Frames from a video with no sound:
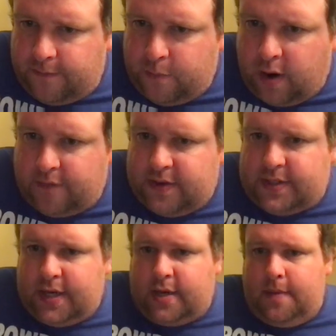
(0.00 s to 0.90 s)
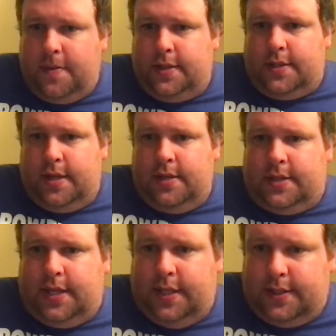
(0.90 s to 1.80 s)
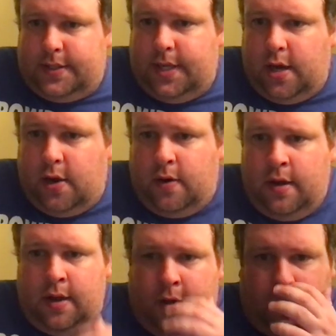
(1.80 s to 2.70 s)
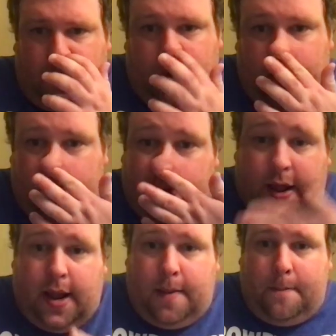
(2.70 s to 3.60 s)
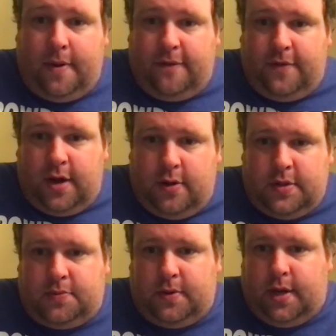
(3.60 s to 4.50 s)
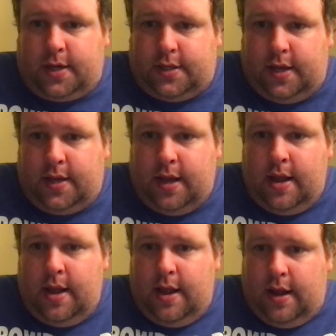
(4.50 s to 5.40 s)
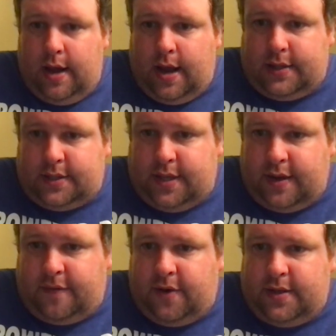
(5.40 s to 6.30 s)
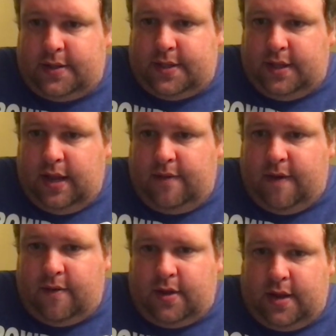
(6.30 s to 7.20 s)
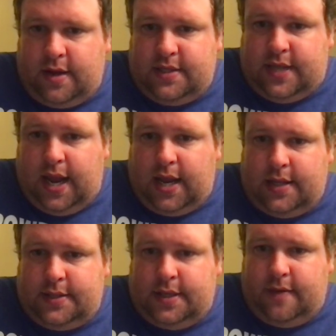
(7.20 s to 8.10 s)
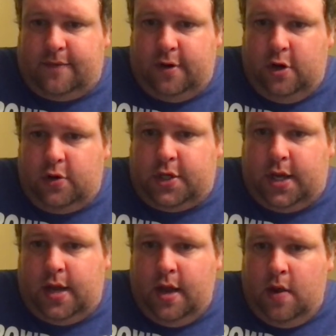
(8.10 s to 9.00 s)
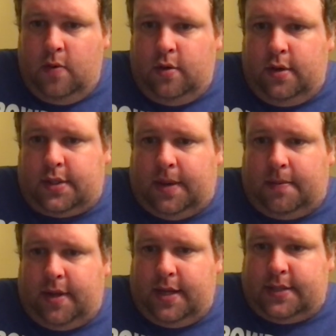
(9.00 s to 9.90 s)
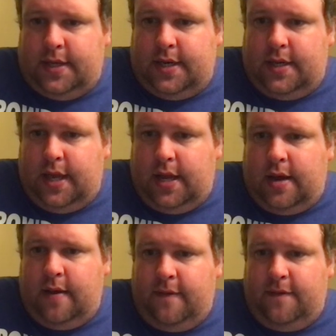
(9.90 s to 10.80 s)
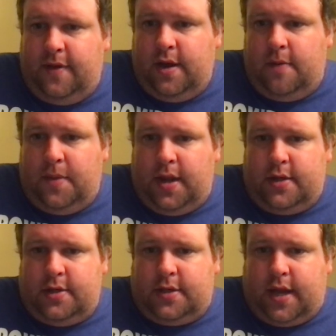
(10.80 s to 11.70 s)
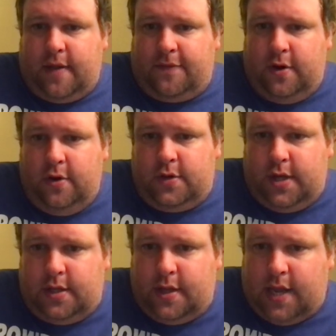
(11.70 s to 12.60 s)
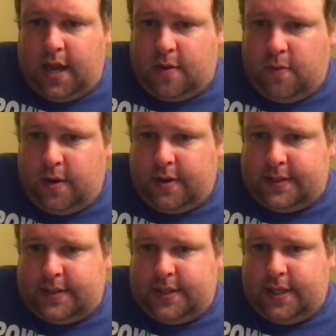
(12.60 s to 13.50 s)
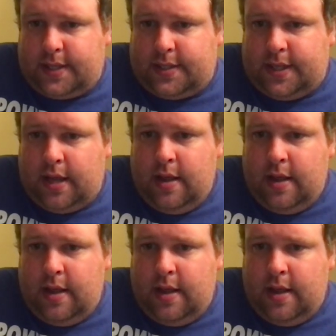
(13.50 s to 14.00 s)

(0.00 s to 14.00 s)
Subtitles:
profits, and Clemenza and Ticio agree to pay, but Vito is reluctant and asks his friends to leave everything in his hands, and Fenucci will accept less, and indeed, Vito manages to get Fenucci to take one of the sixth